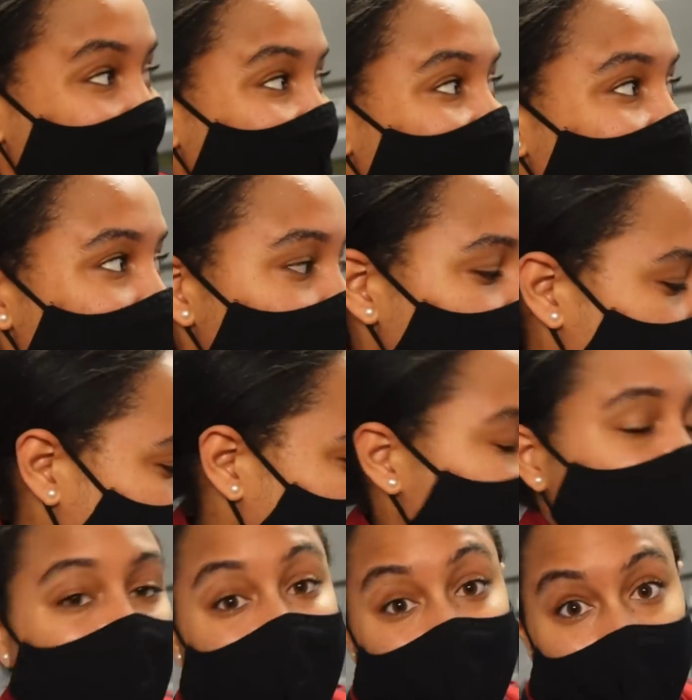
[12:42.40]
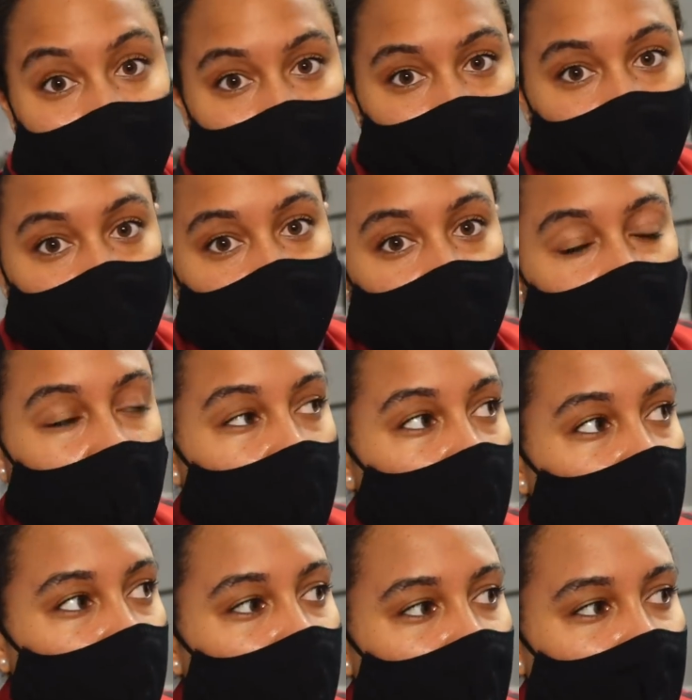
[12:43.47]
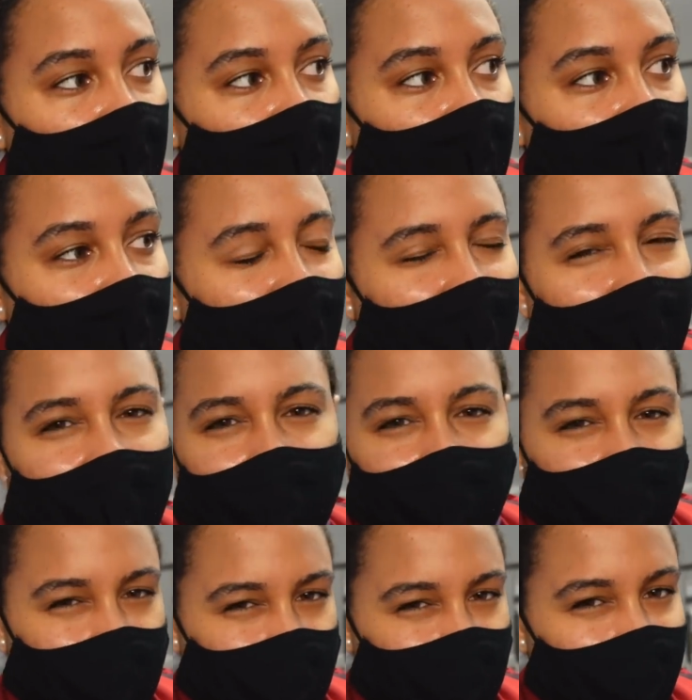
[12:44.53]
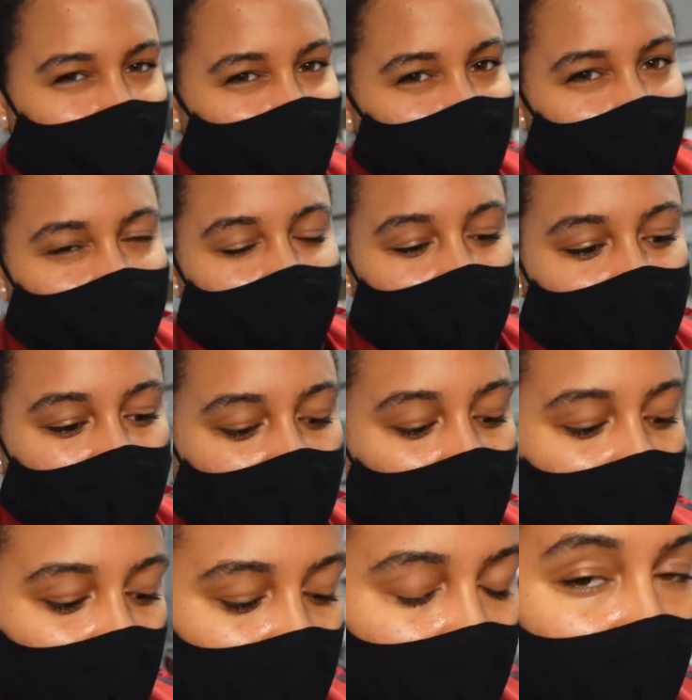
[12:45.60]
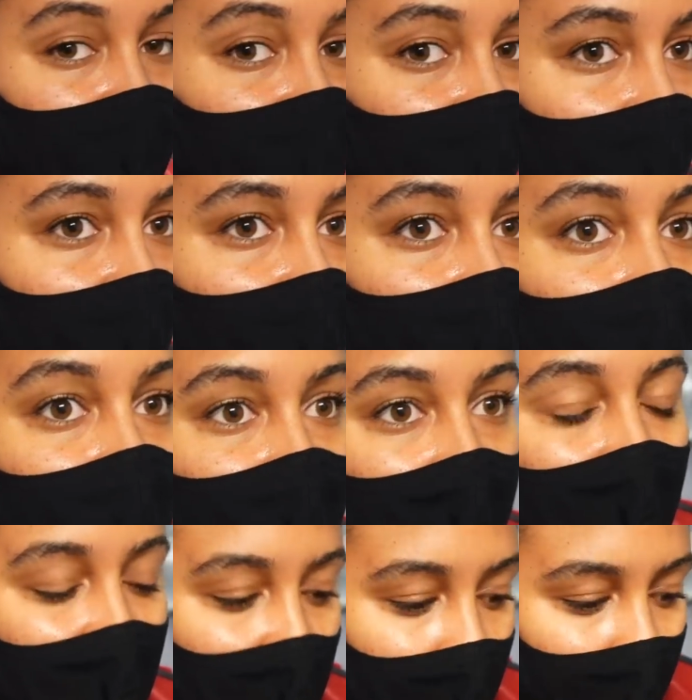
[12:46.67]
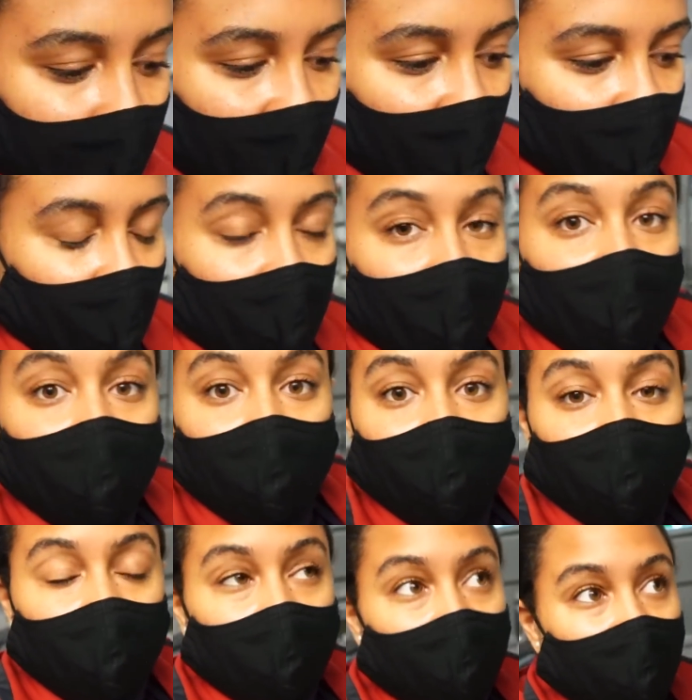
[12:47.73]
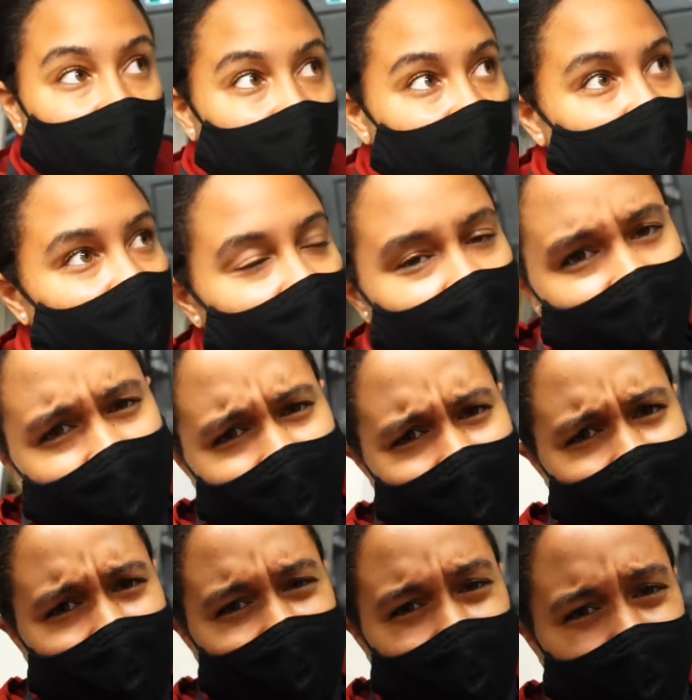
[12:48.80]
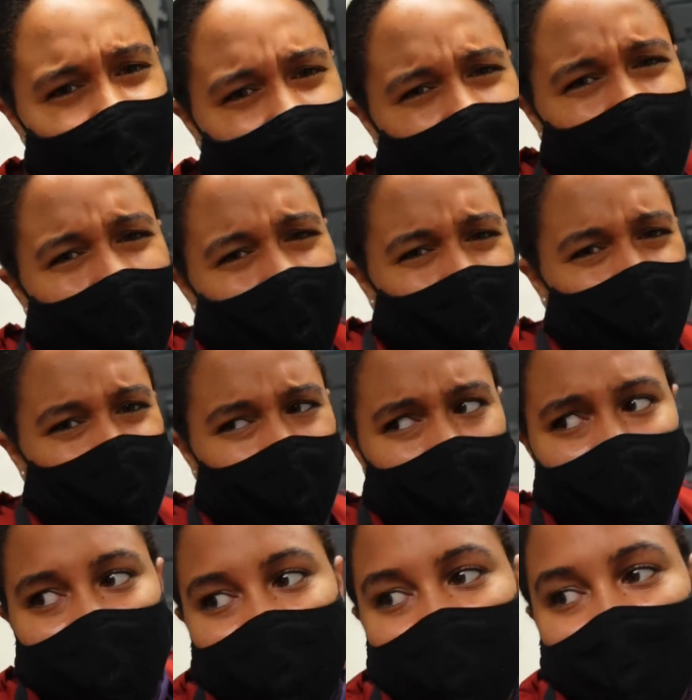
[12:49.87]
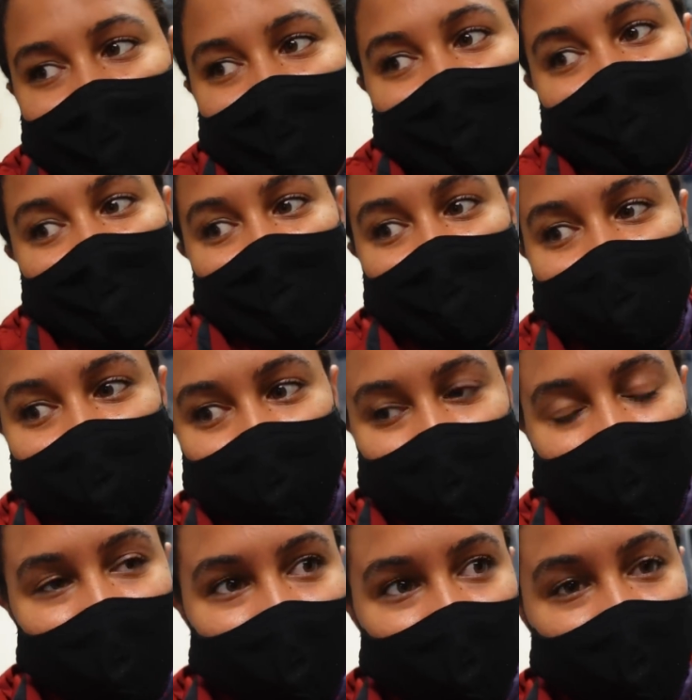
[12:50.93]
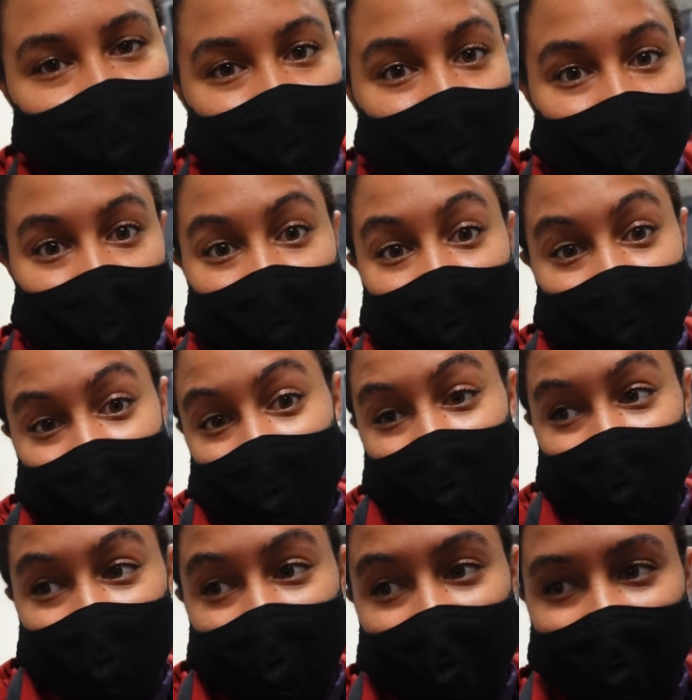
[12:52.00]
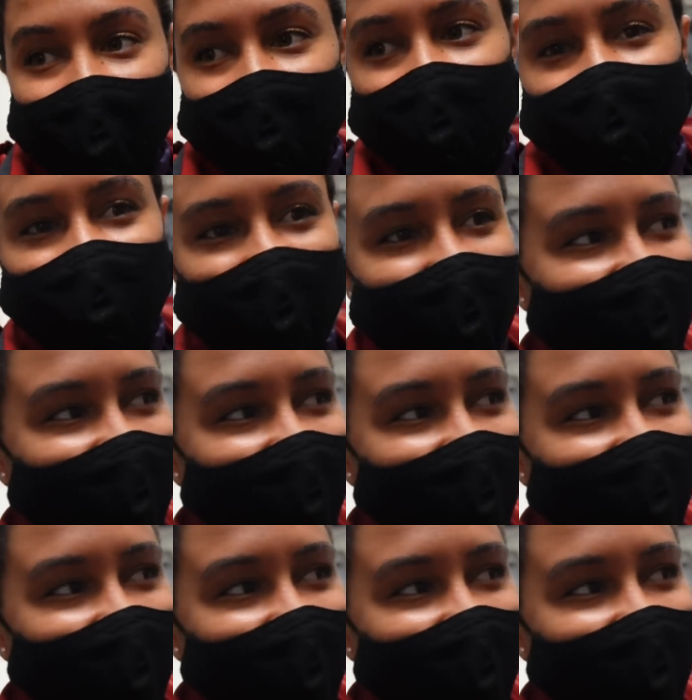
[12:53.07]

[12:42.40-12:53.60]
um, to a different time. So I don't think you guys could hear me while we were in flight, but we are not gonna get home till like three because we're taking a later flight. So, hi